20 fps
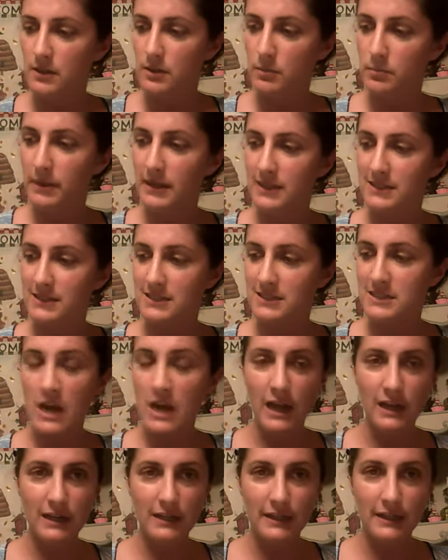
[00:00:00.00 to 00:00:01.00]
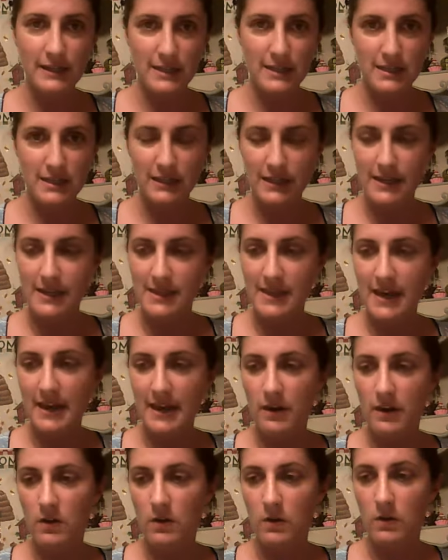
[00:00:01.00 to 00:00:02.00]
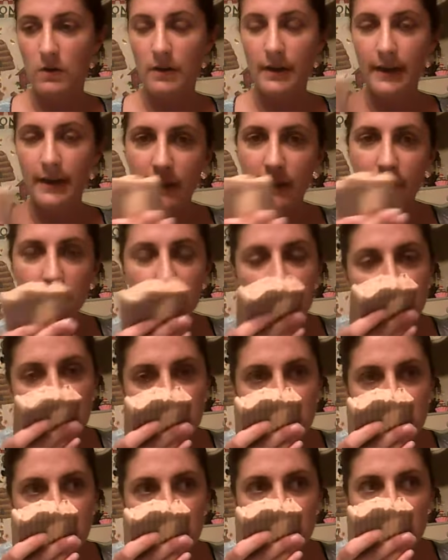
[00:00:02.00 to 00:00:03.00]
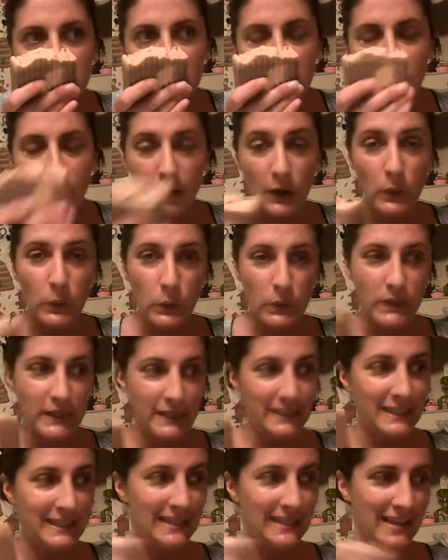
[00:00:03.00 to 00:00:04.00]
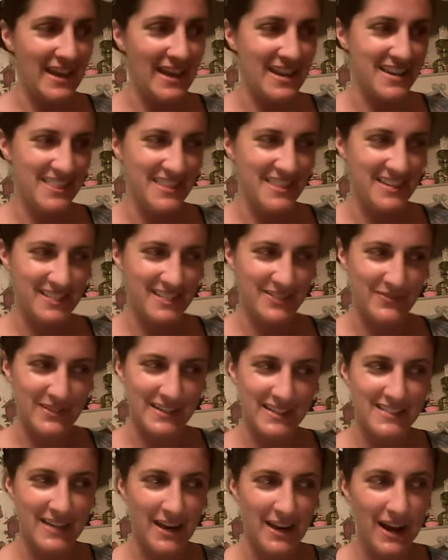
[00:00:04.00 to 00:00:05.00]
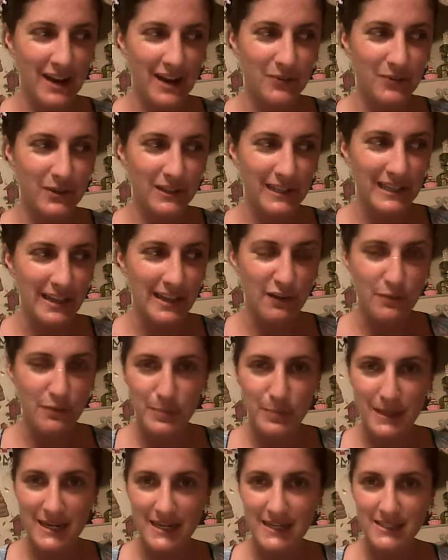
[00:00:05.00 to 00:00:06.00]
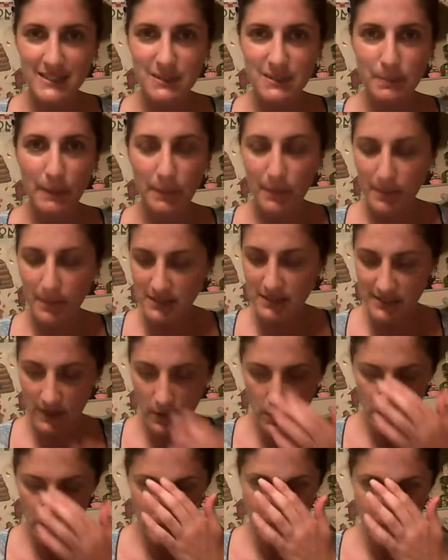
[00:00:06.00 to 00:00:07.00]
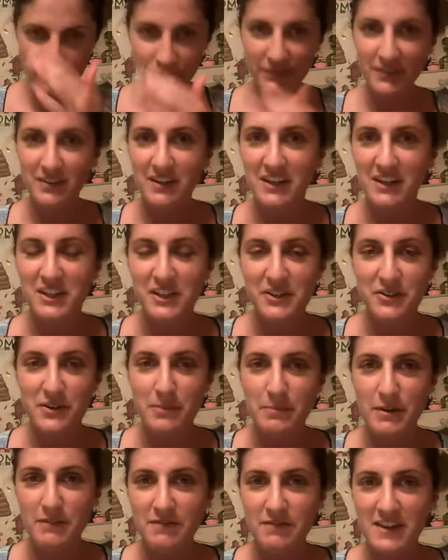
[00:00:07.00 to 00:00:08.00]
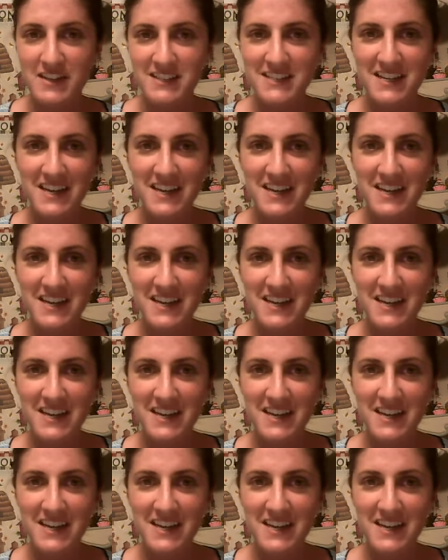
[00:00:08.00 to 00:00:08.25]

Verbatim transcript: but it's not anything like that at all. And I really like this one because I, I really love Beanie's peppermint soap. I got glitter on my face.